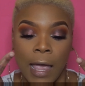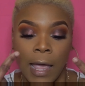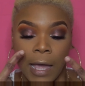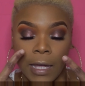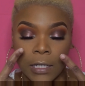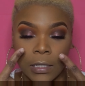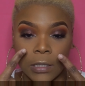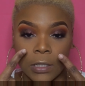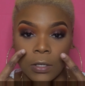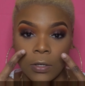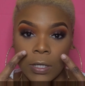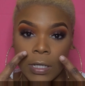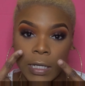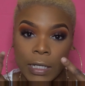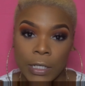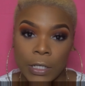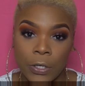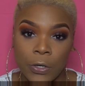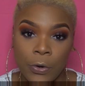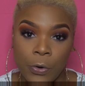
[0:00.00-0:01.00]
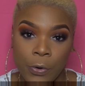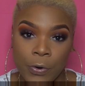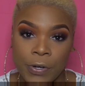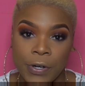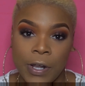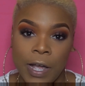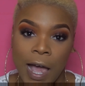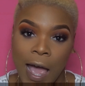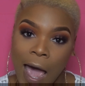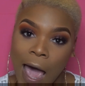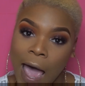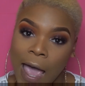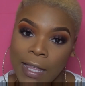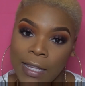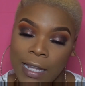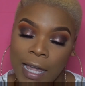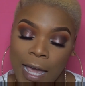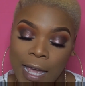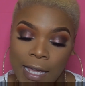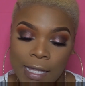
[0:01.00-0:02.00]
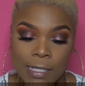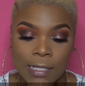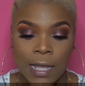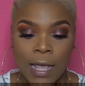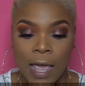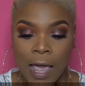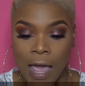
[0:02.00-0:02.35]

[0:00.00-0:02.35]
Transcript: and a little inner corner highlight